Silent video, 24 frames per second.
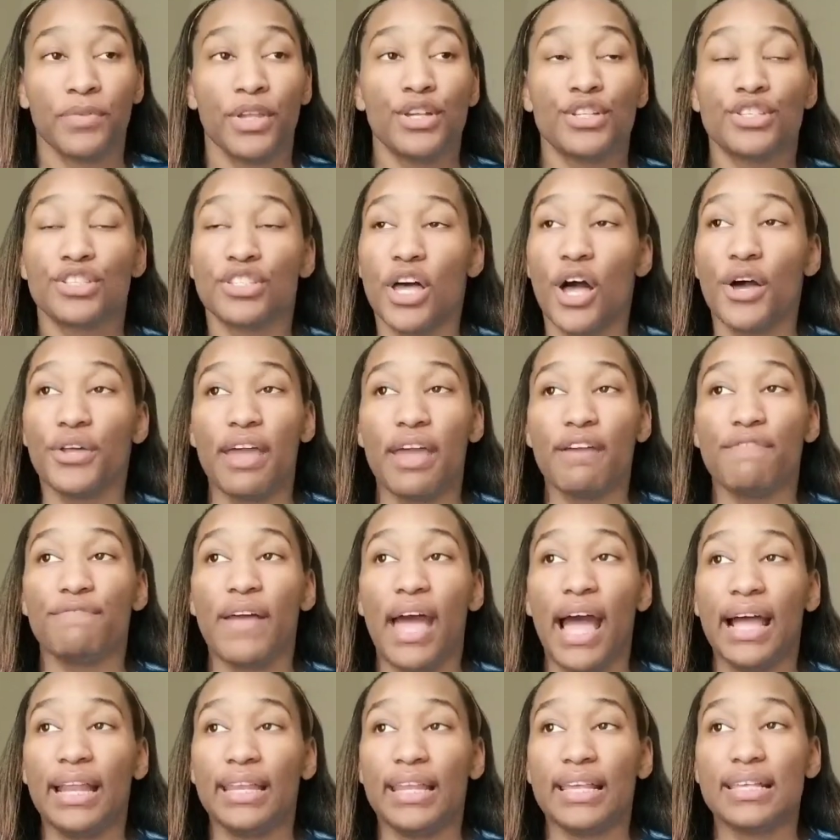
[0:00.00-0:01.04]
So they
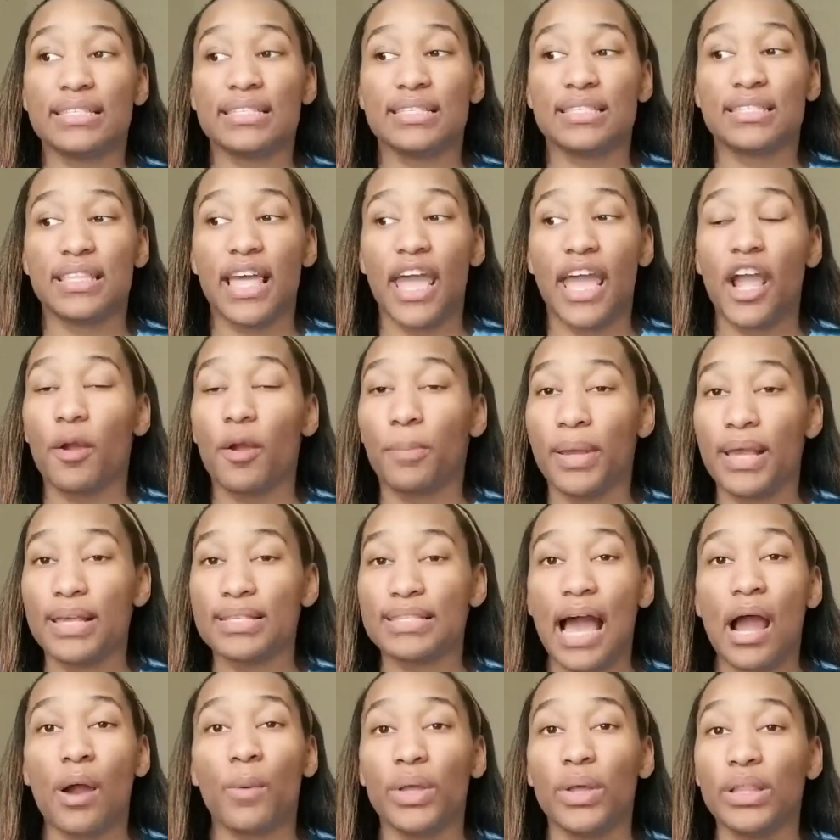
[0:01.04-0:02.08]
found this therapist.
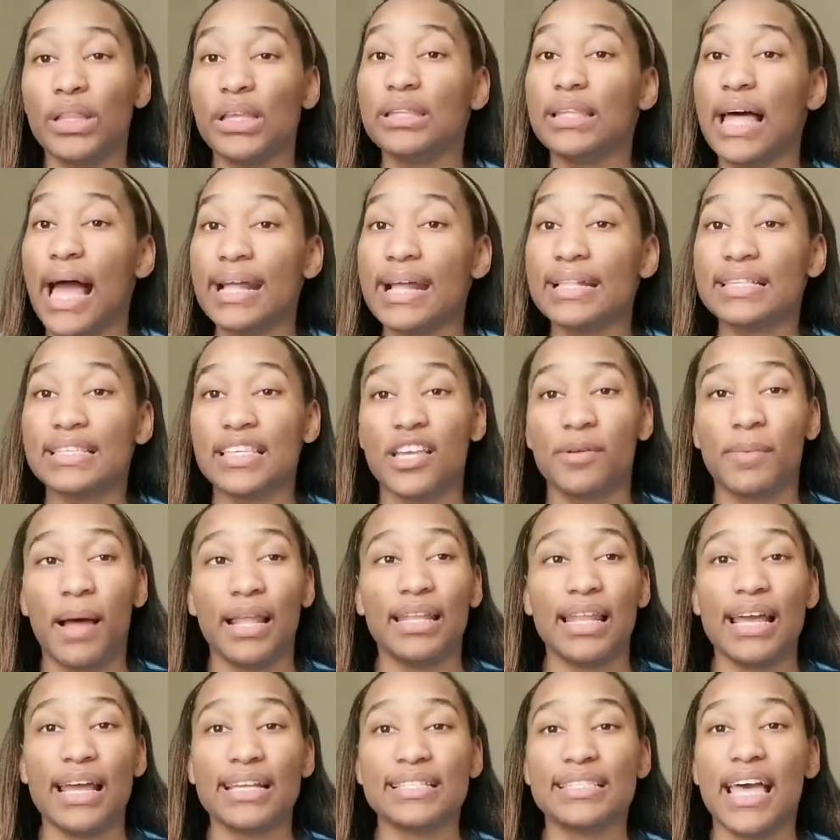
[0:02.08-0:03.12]
I really liked him. I
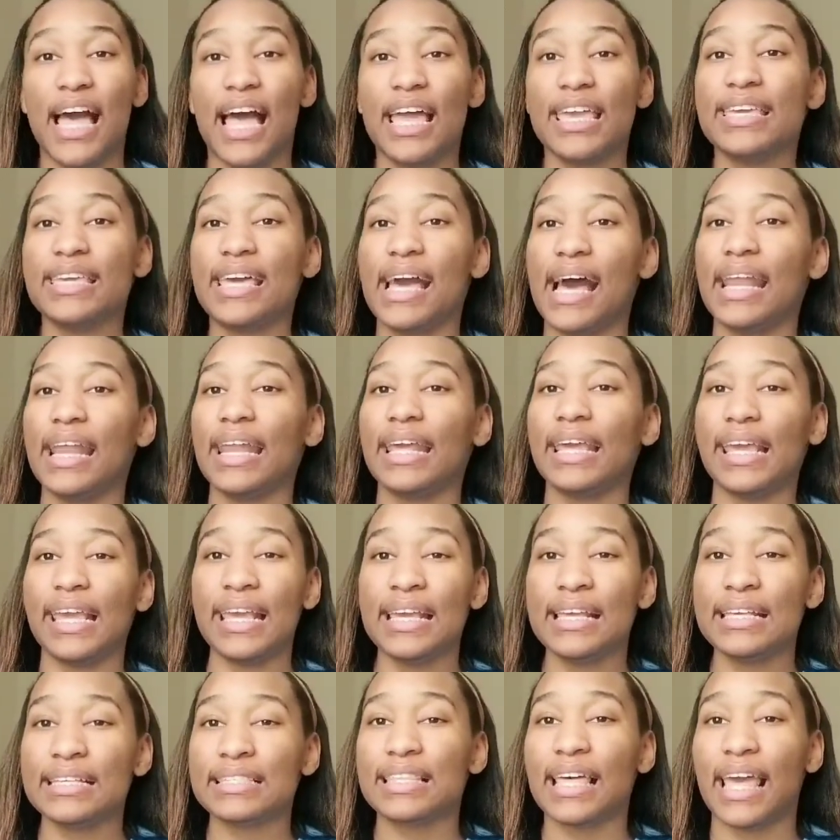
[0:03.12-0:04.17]
liked how he kind of
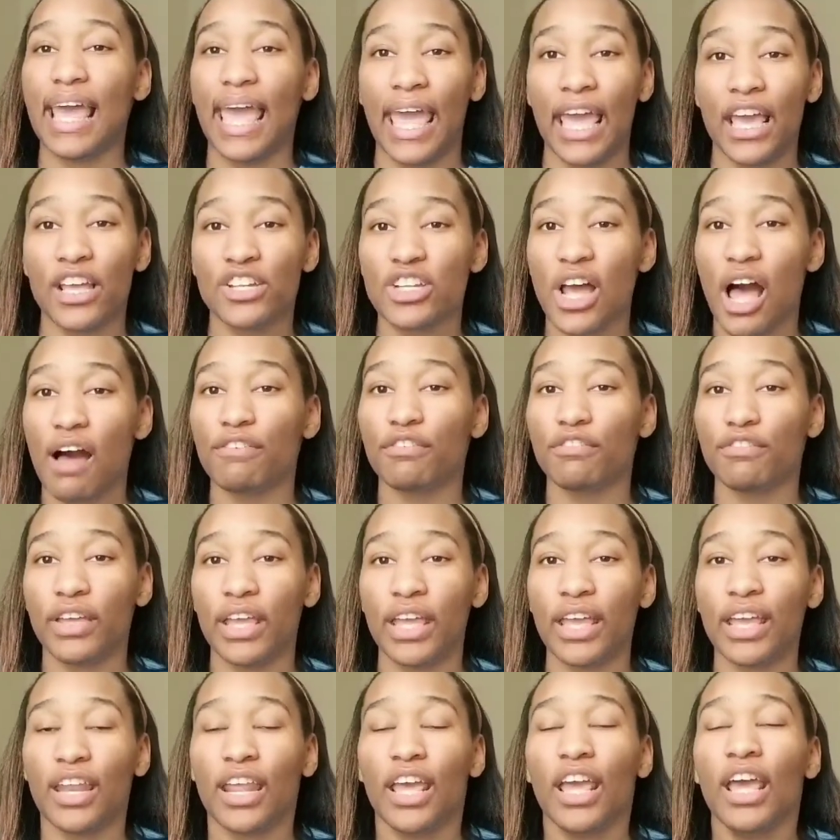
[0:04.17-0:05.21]
eased the edge off of
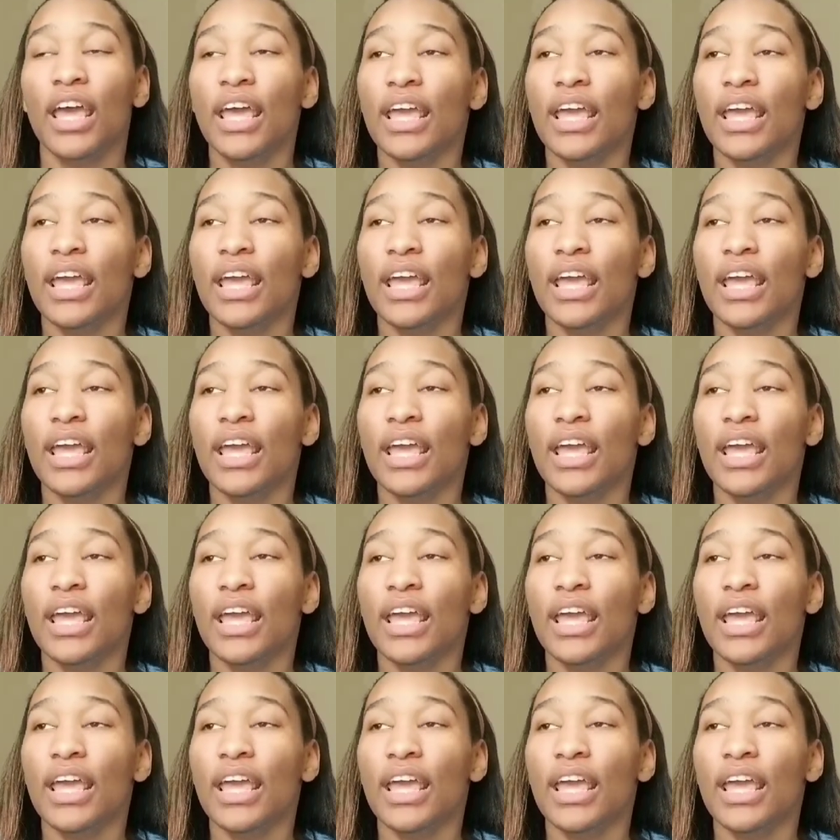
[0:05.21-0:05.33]
it.